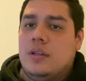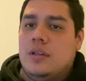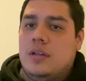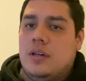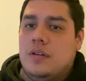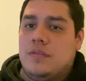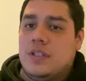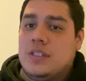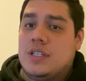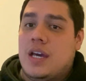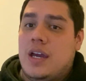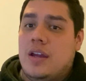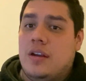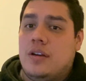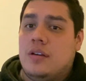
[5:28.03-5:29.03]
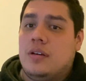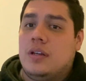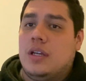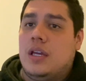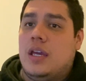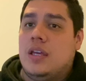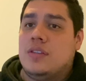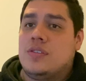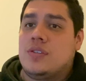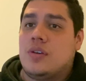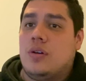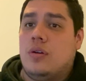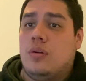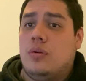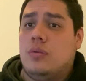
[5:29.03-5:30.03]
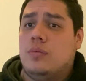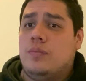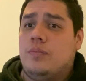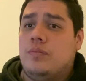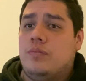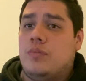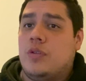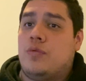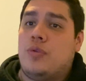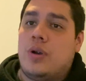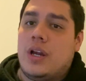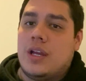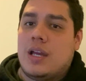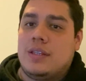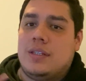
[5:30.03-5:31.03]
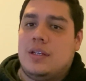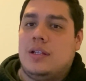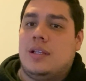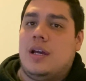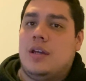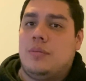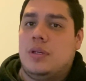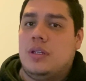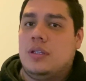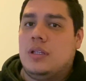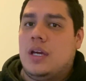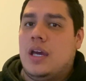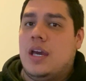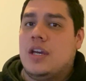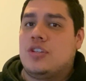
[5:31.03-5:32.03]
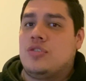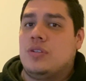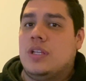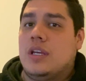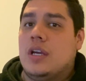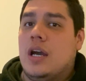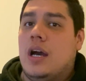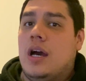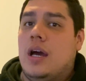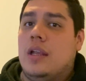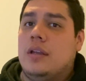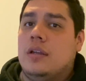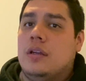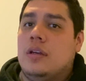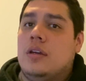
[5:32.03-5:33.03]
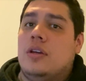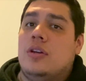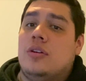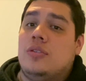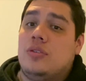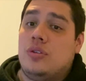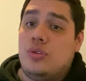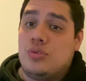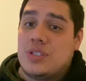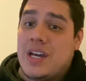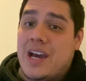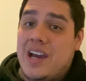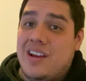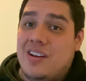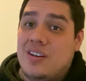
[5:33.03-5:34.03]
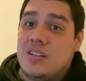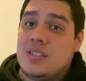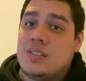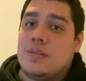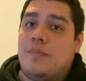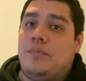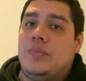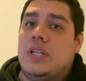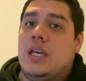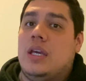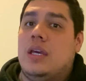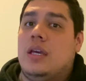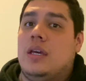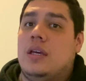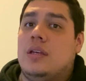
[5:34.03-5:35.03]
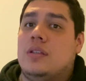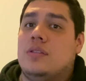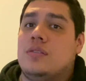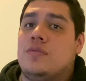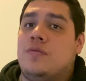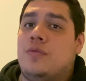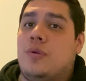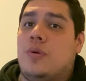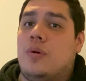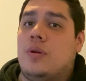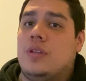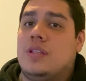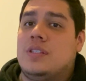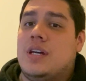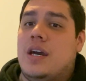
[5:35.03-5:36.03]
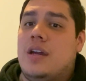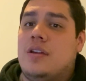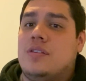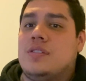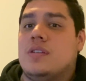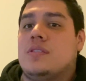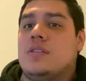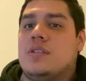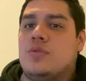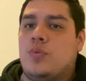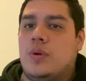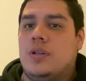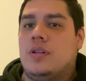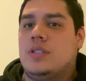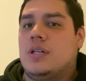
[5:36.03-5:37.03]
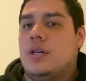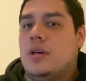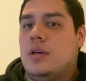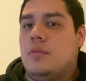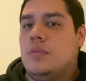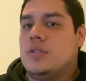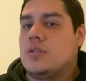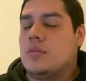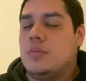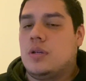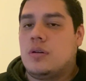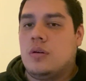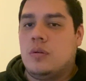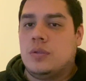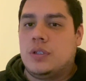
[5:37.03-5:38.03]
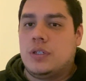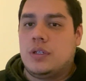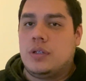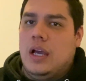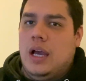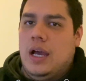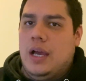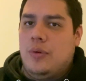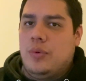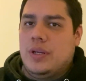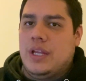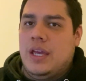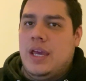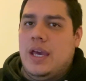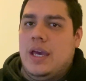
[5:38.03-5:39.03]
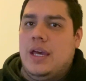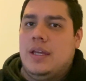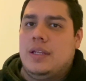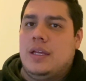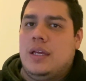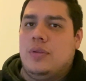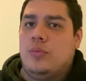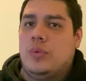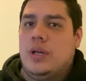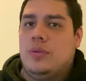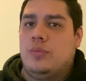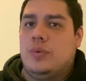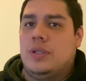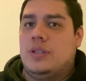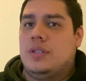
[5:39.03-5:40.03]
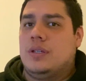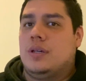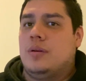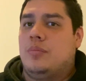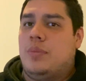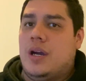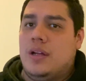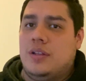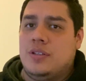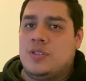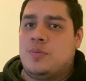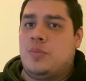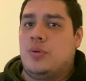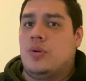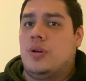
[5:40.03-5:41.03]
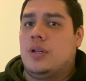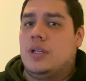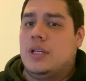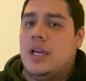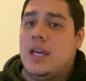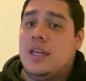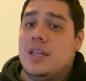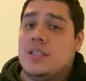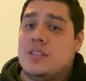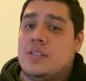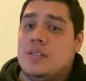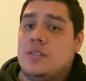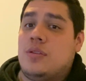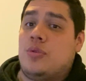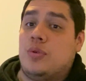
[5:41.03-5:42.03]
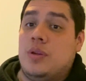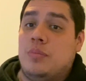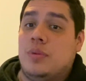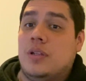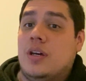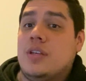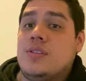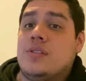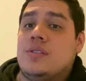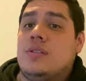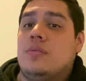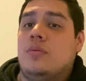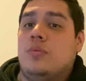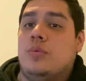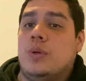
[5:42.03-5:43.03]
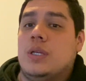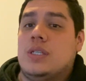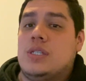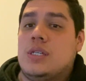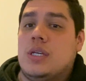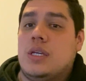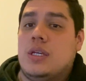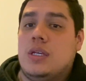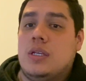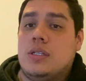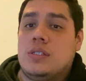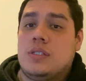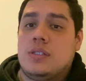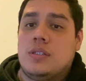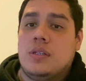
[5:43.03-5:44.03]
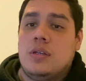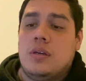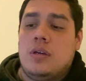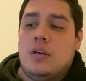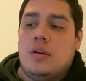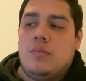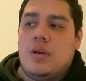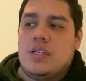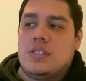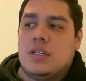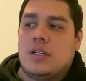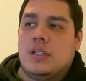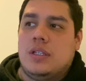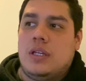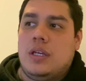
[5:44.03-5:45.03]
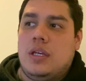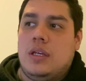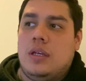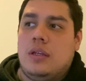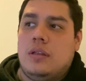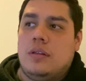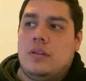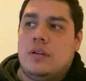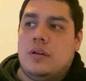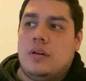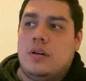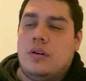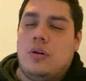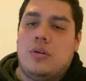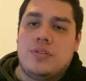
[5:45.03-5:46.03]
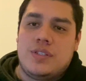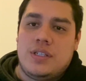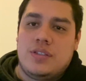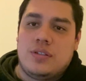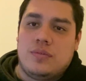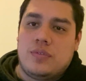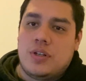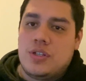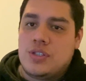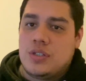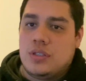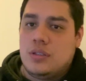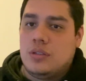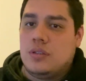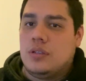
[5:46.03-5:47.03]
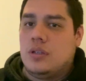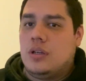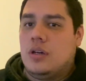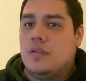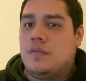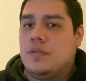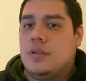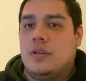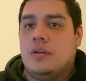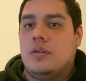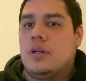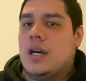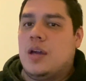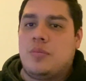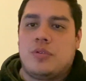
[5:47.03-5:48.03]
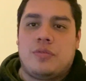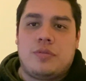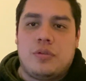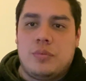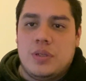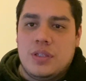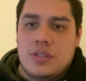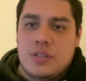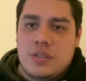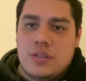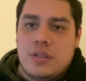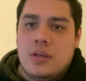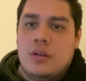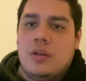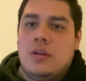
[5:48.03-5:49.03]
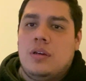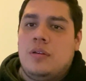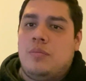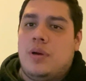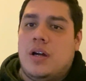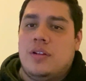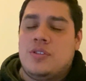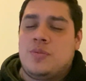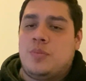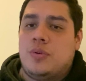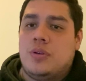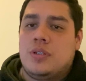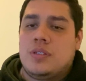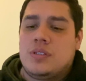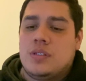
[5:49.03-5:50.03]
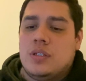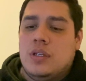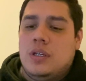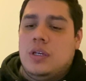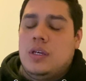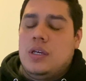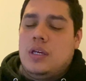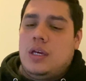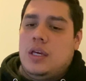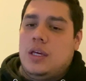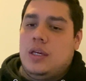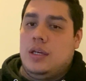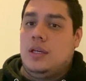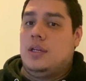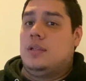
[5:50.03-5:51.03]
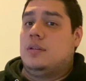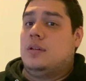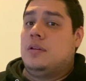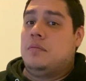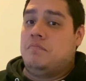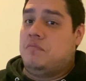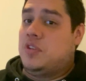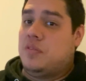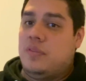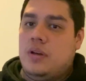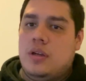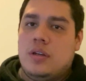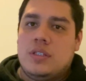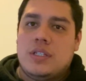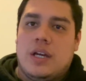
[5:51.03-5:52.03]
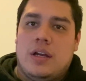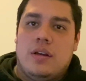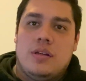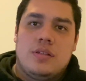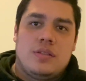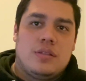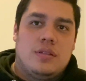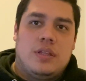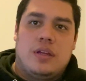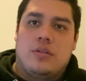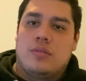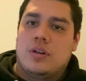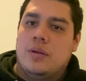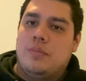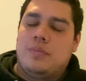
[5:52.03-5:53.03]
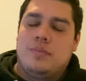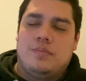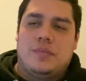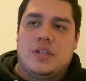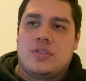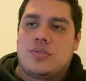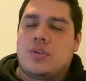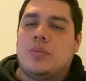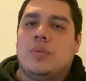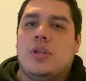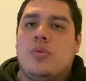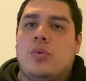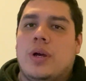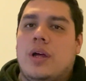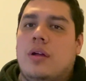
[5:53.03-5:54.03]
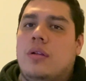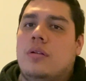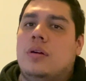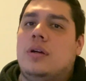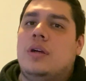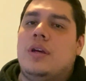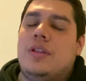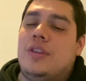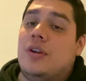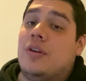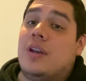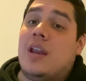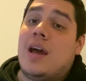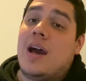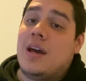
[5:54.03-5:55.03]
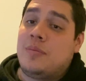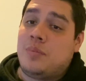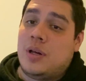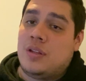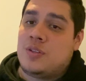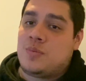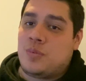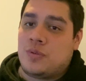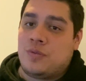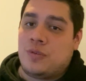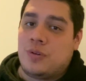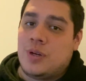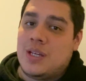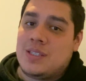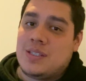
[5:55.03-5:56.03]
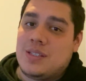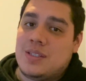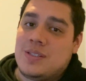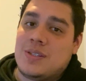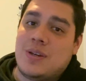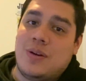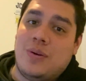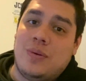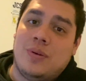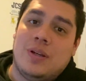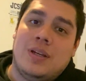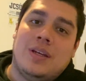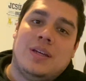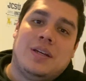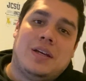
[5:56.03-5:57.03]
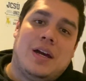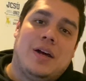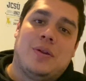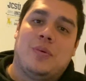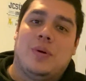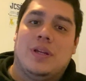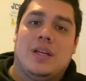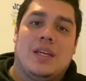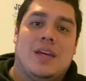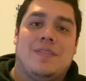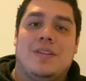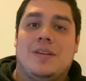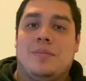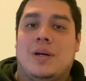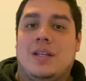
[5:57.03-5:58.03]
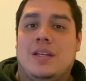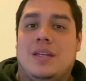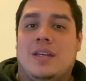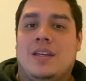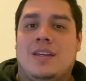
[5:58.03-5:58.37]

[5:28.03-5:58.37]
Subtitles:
of the tire. And so before I got that alignment, I actually got new tires. And for the tires, since it's winter time, it's gonna be colder, I went ahead and went with the Pilot Sport AS3 Plus, which is basically the all-season version of the high performance Pilot Sports. And they're very good tires. They grip extremely well. They're not Pilot Sport 4S's, so I don't want to give anybody